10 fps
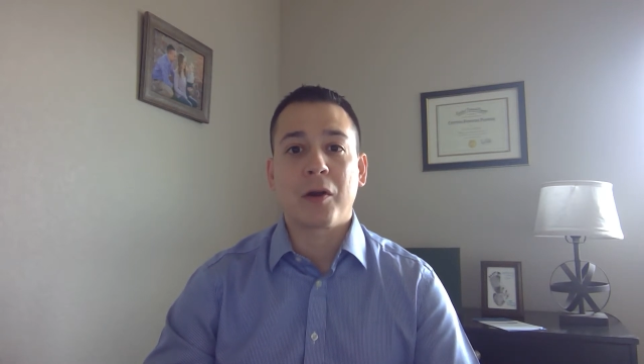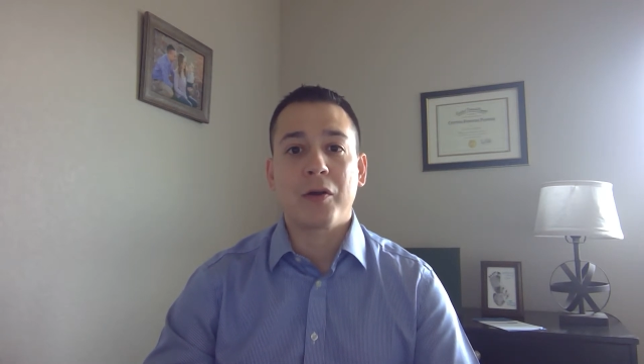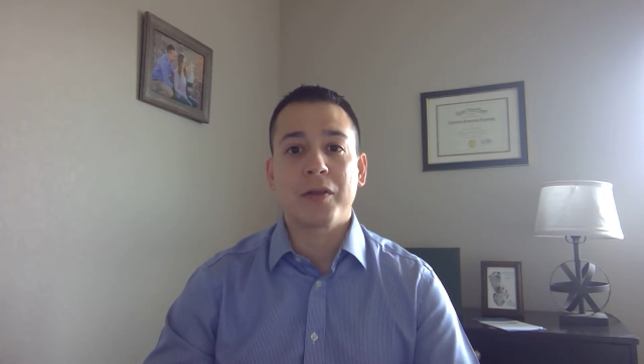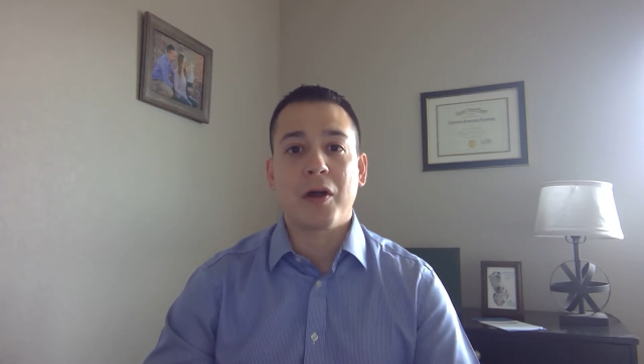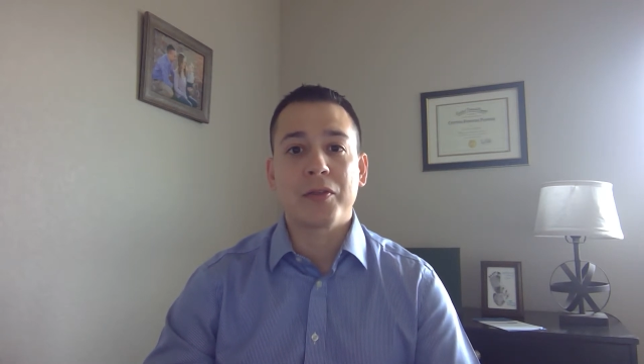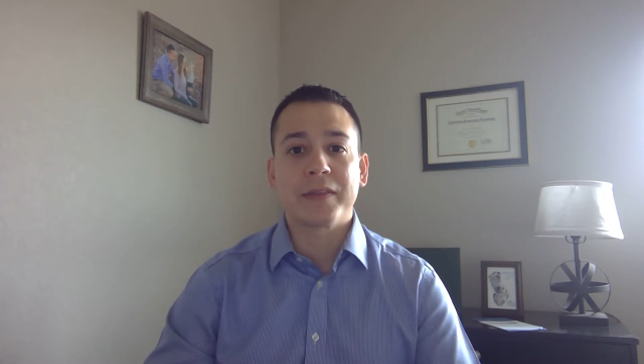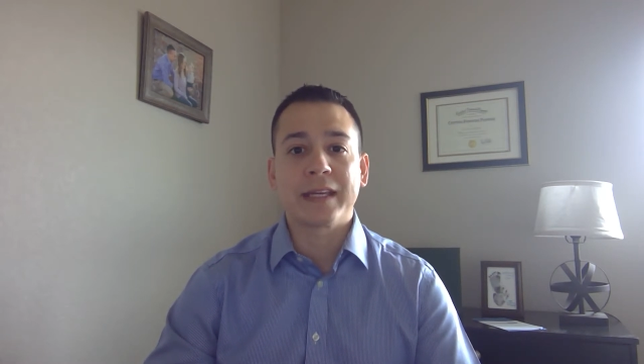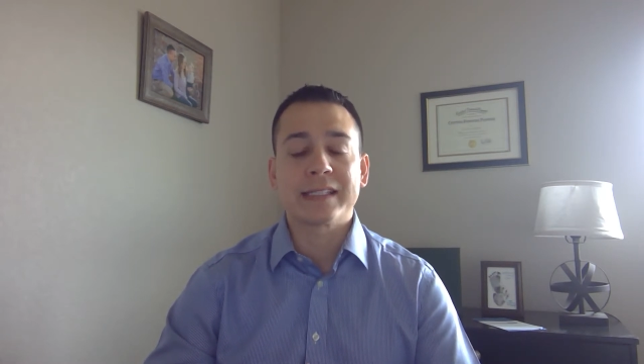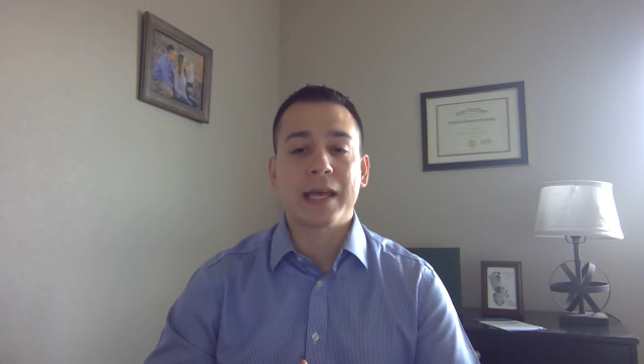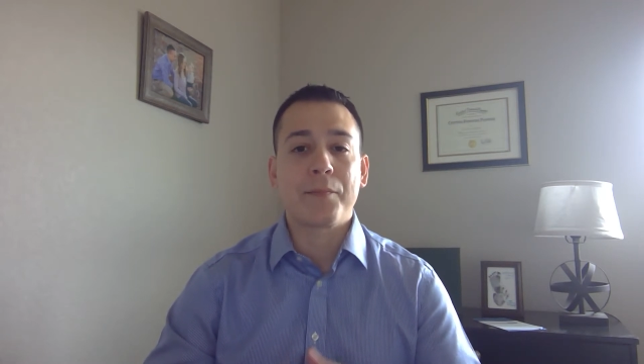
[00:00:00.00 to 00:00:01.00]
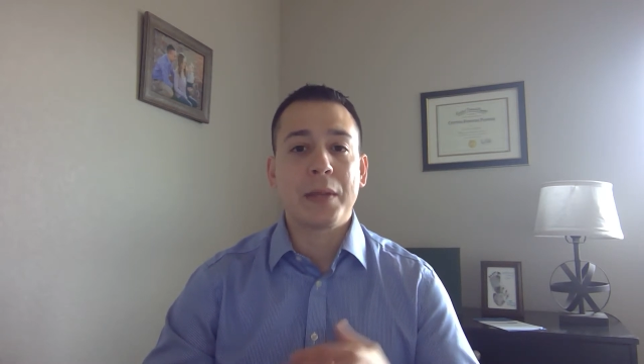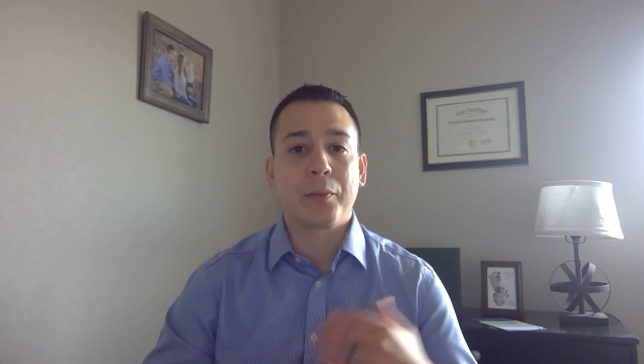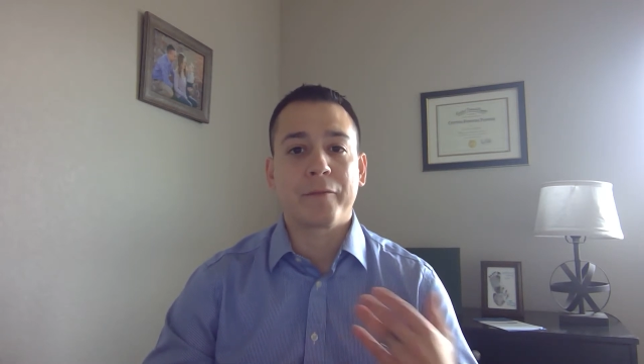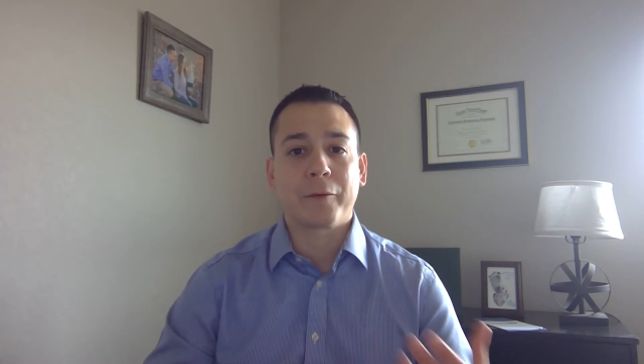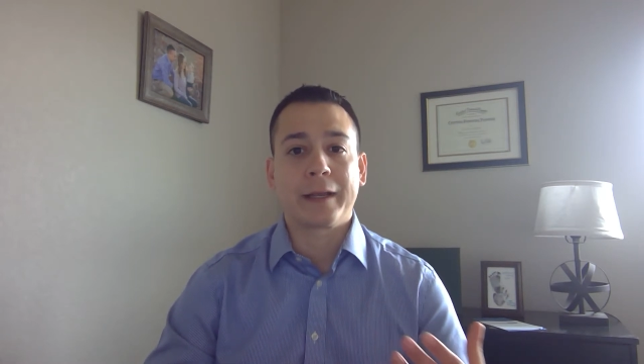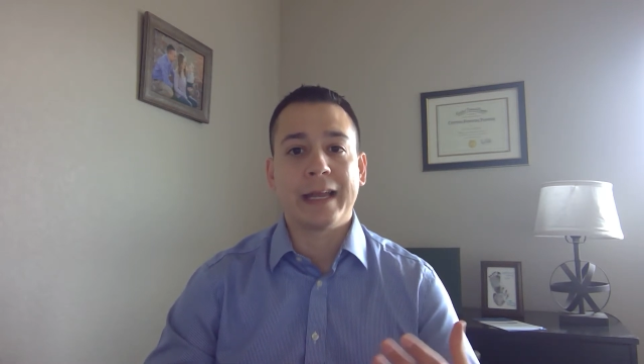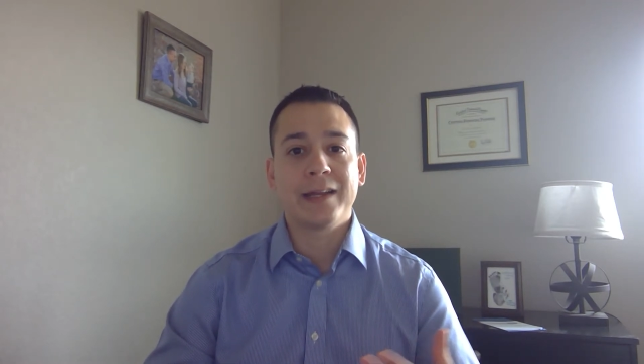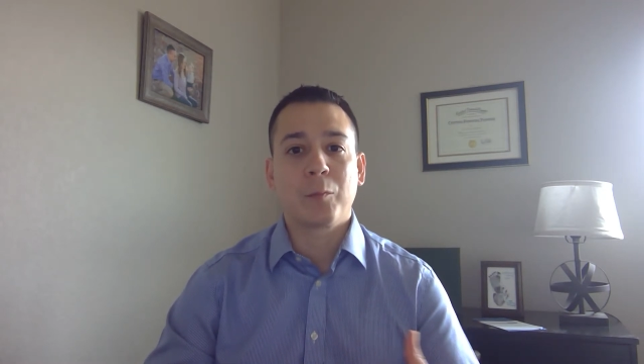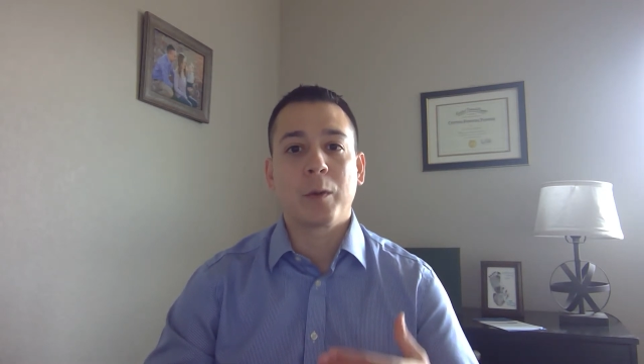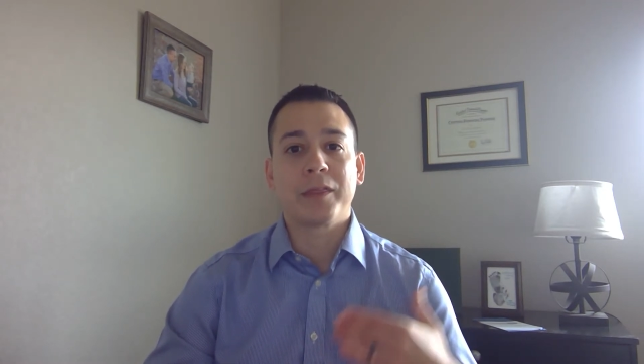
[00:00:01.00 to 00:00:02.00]
all the things that people forget
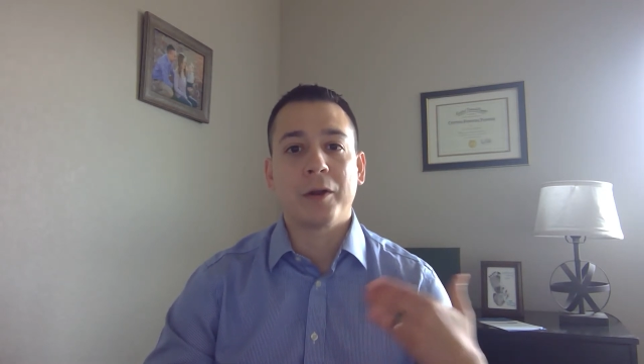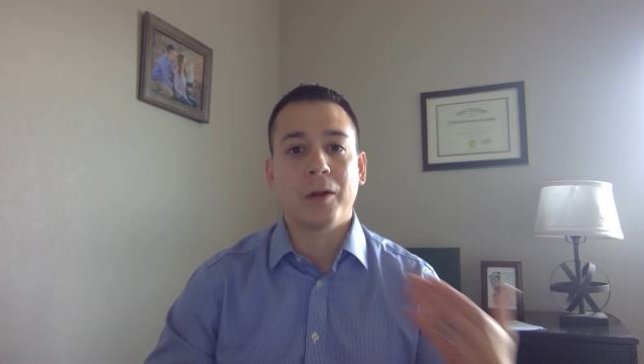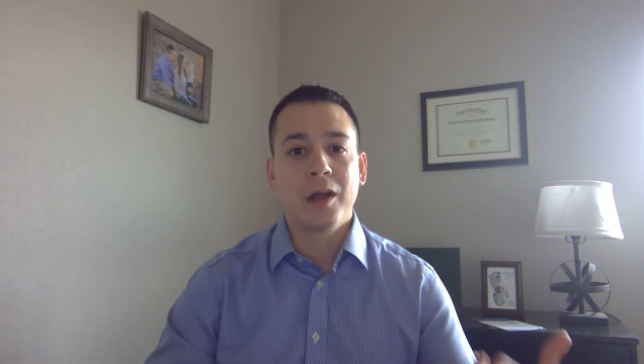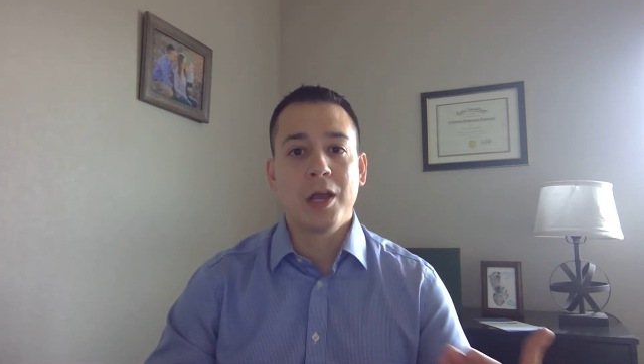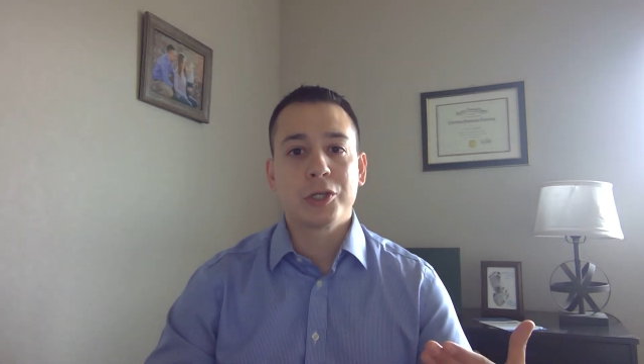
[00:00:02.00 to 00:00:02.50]
when they're